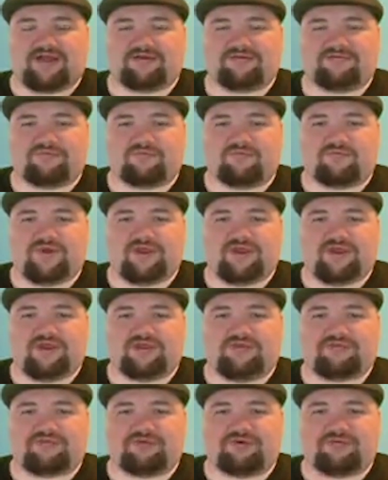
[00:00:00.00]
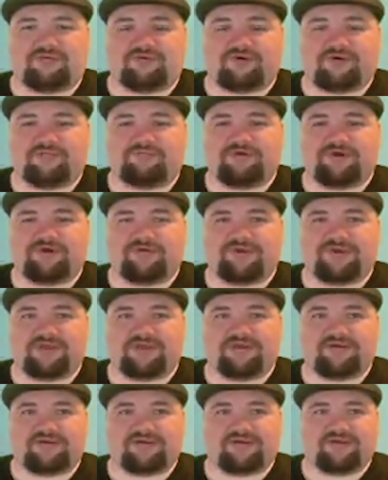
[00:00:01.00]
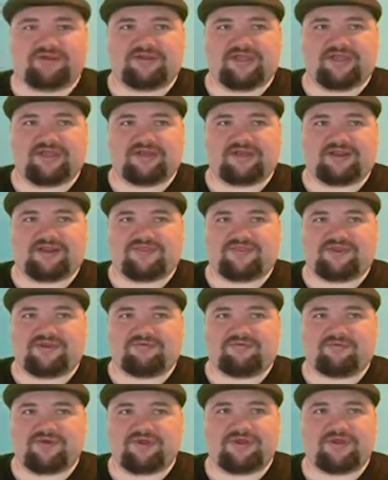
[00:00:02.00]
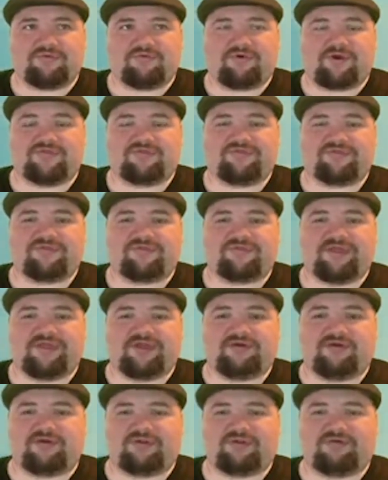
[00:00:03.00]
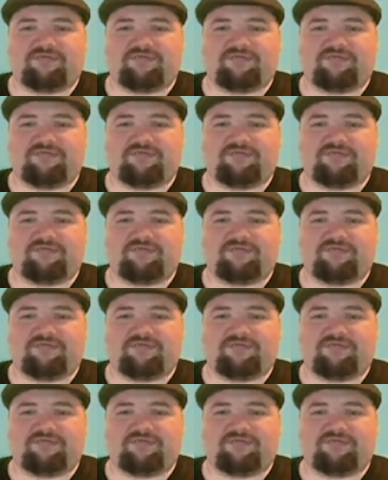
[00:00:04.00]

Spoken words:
With what we're building, and I think really what the goal of